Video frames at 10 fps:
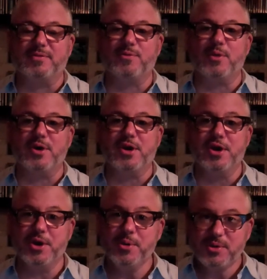for
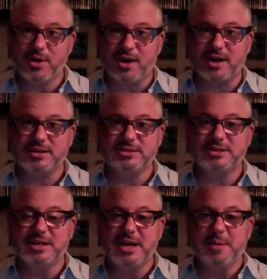no
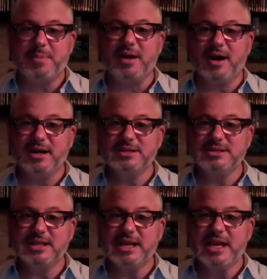cause. But
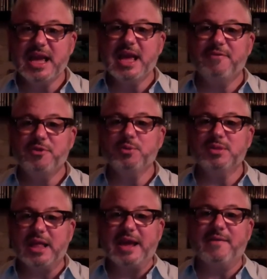honestly, if you
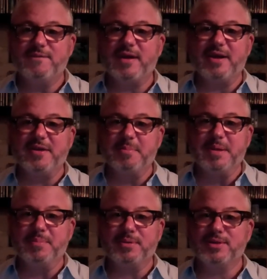like firing
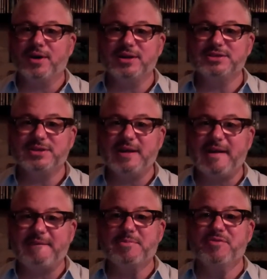people, cause or
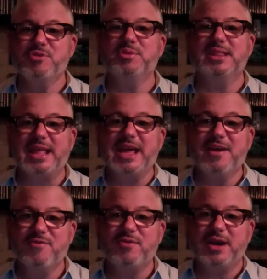not, if you like
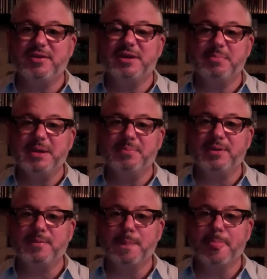firing
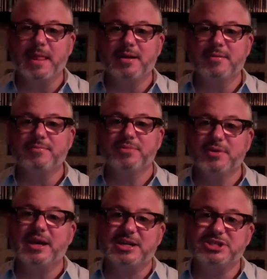people,
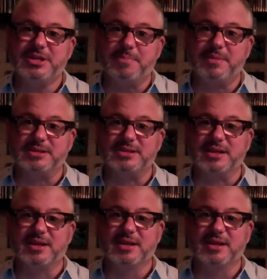you got a chip missing.